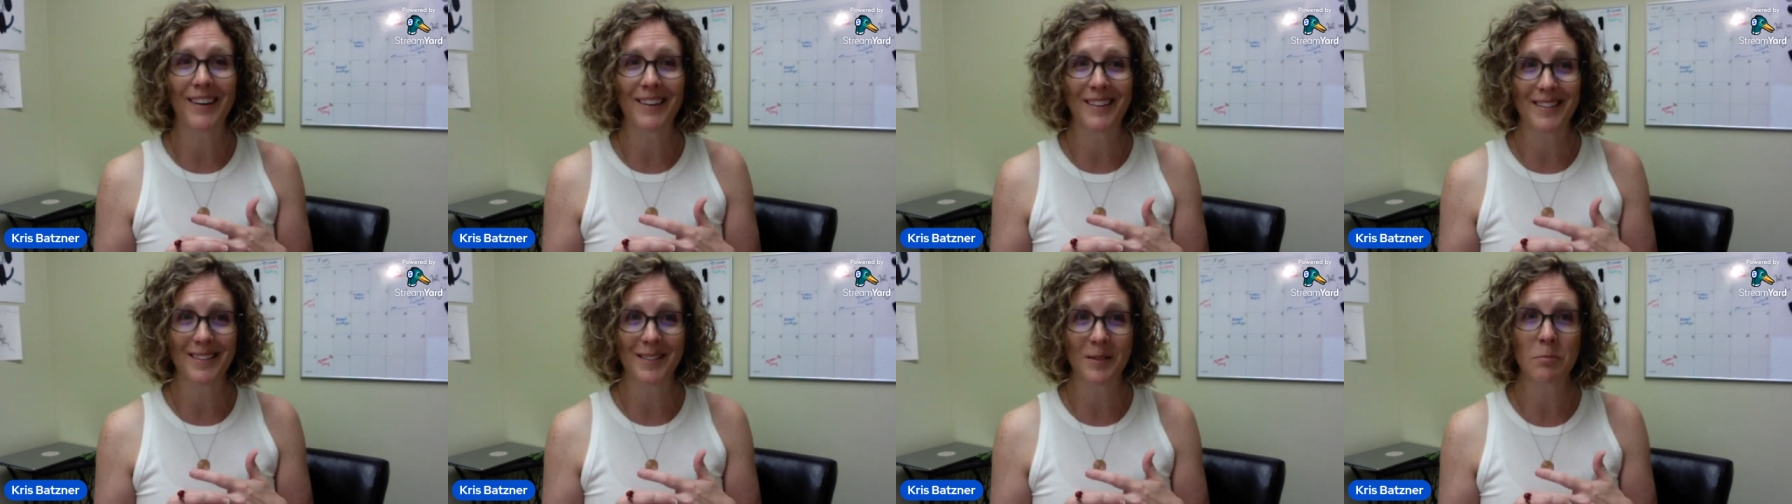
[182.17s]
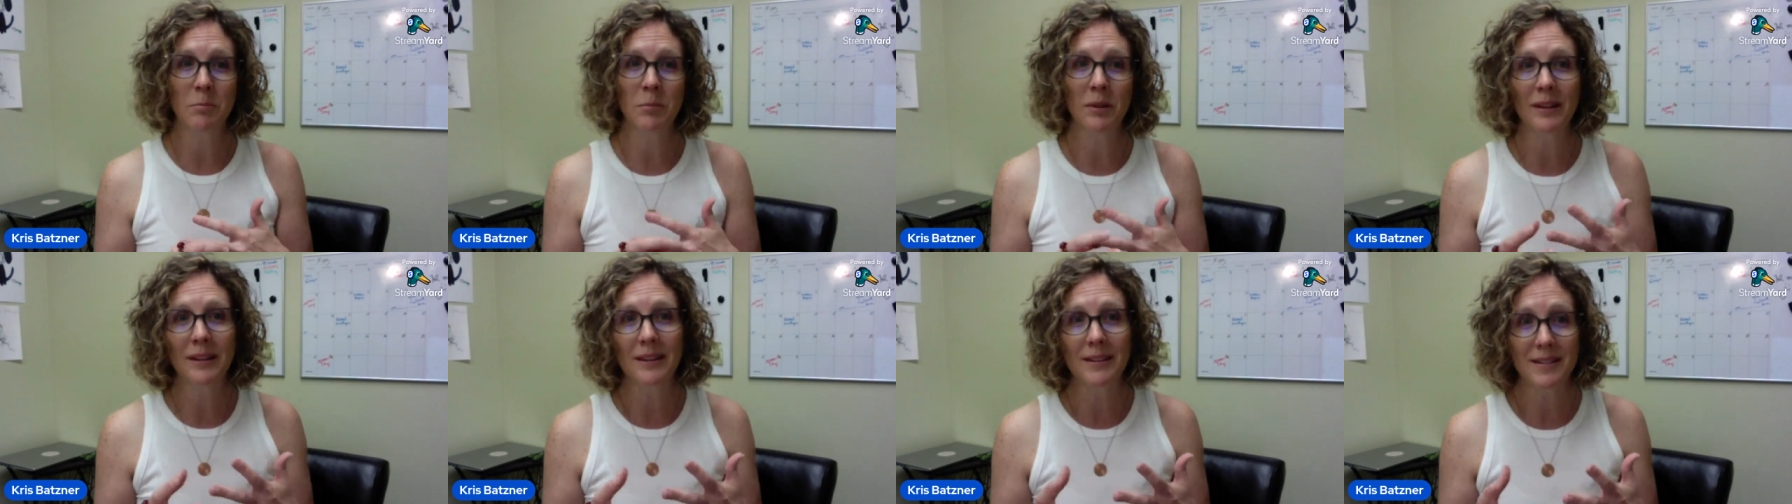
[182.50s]
the
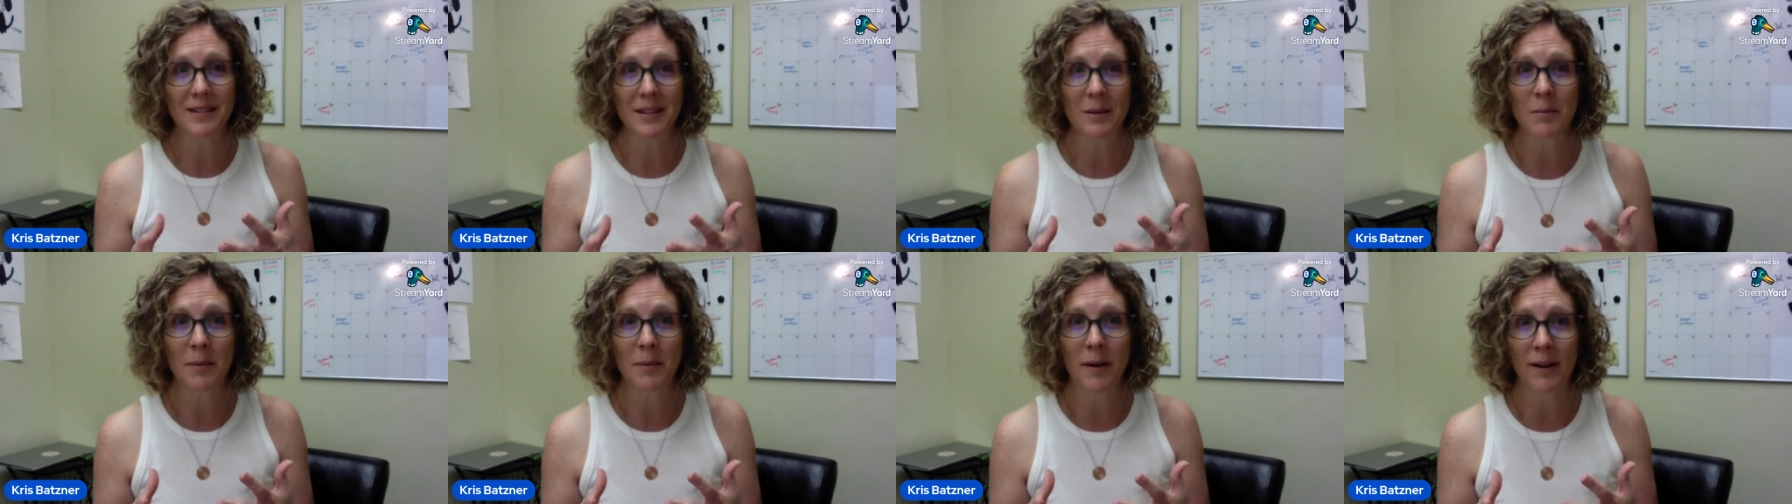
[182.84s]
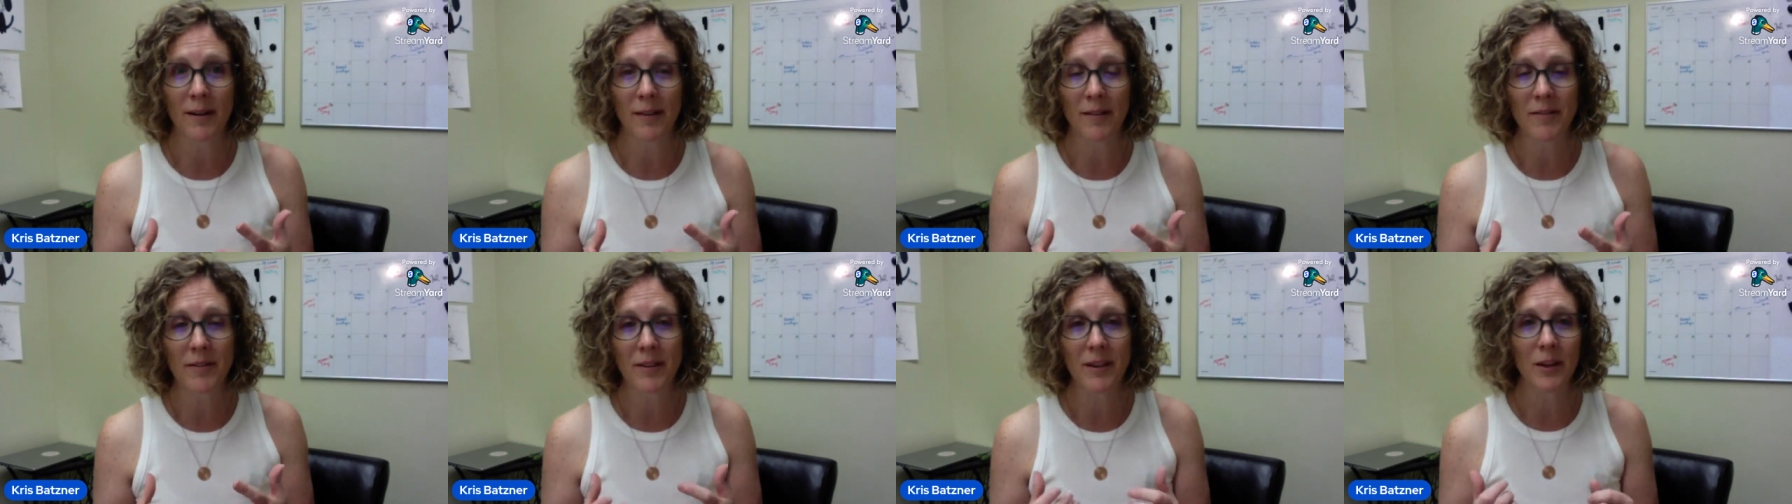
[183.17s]
symbolism
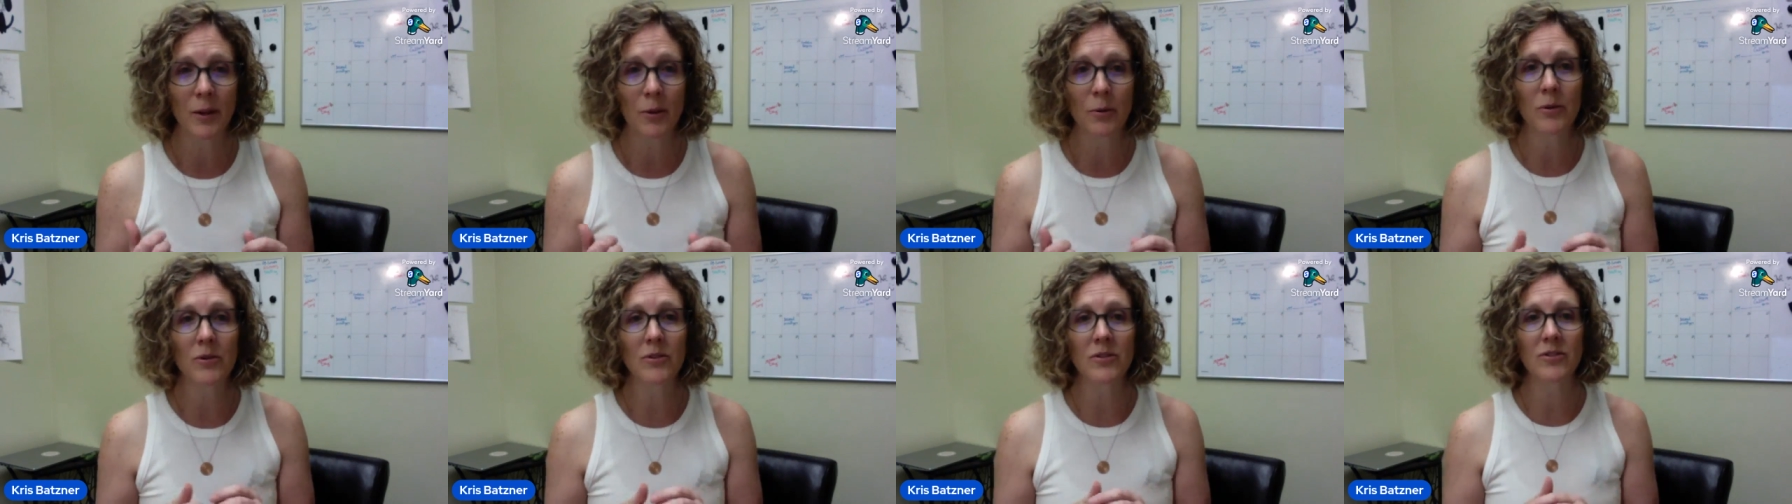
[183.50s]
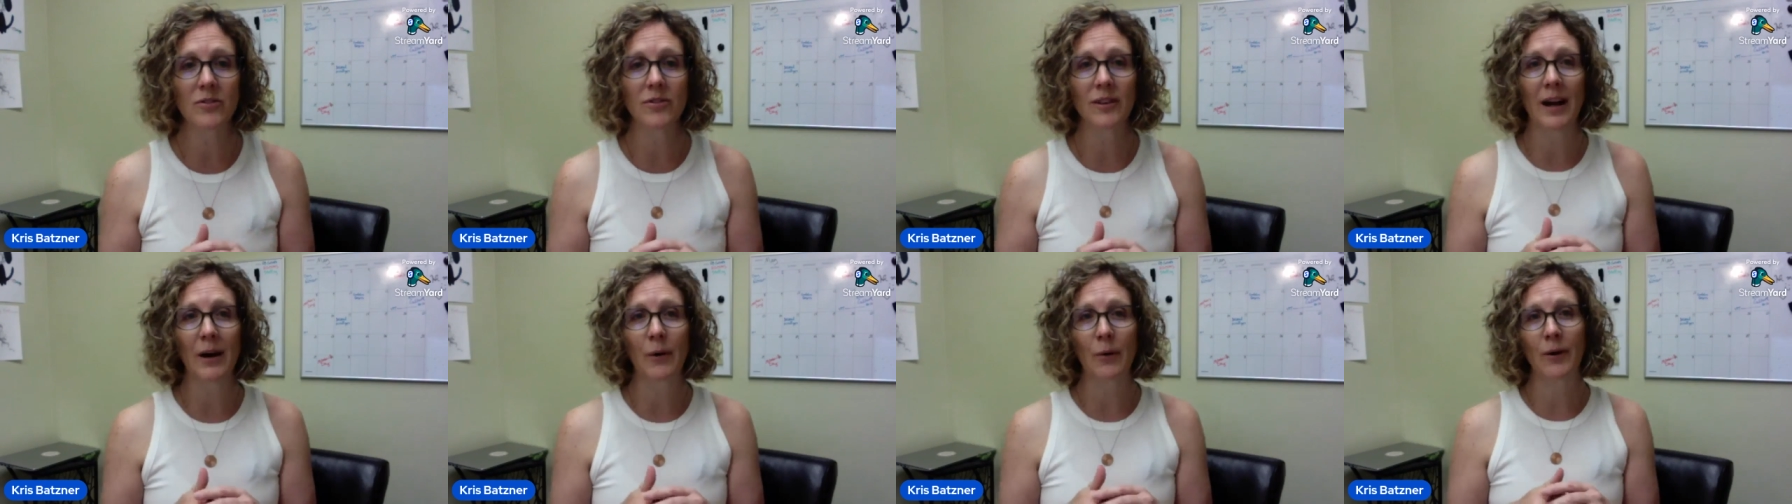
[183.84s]
of the lotus
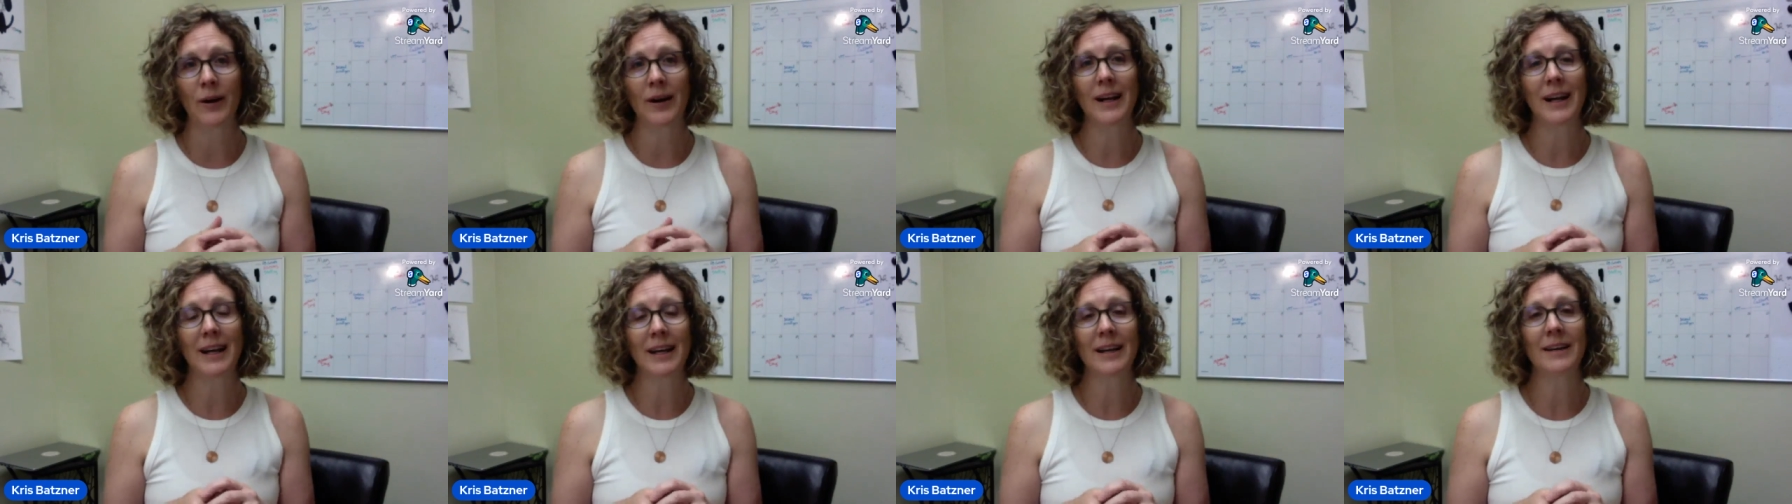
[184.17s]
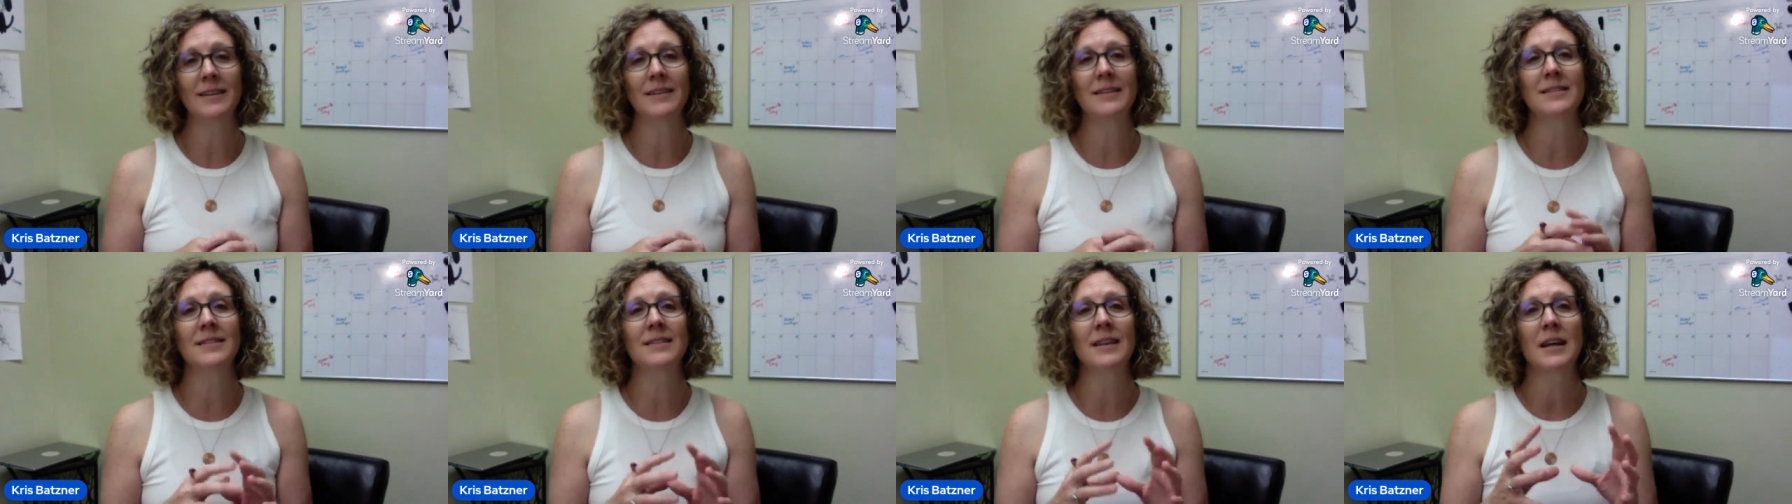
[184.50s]
flower
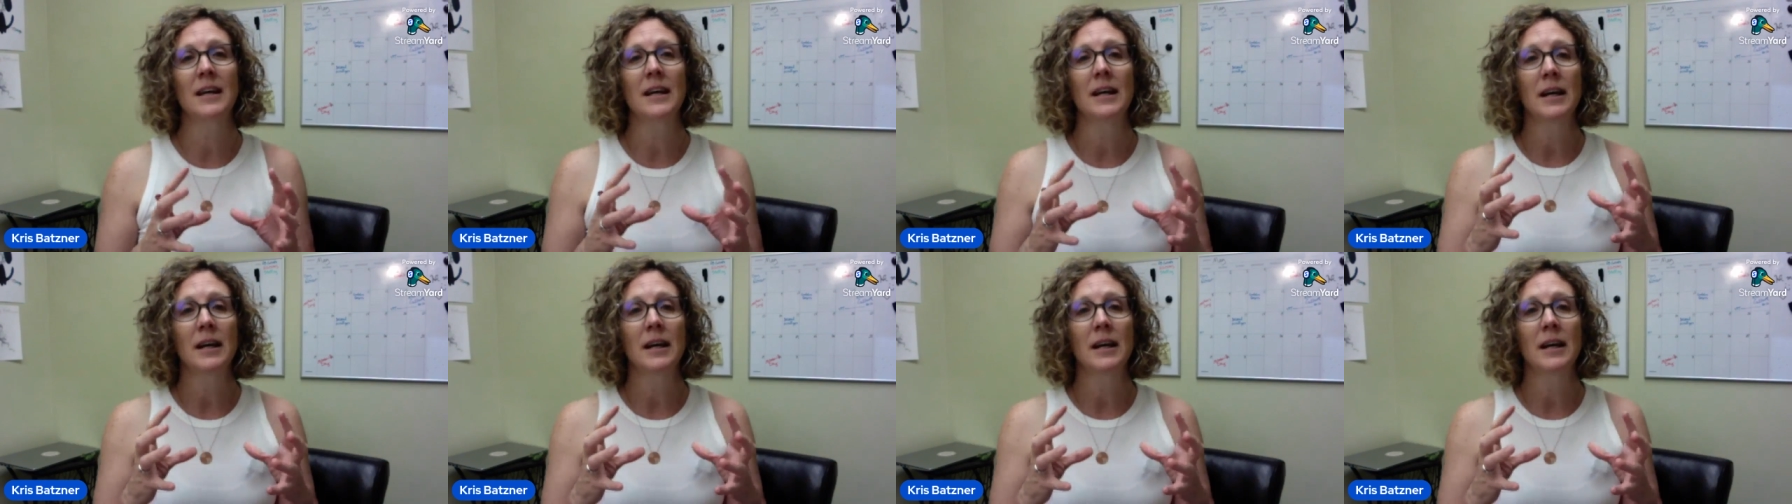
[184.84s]
is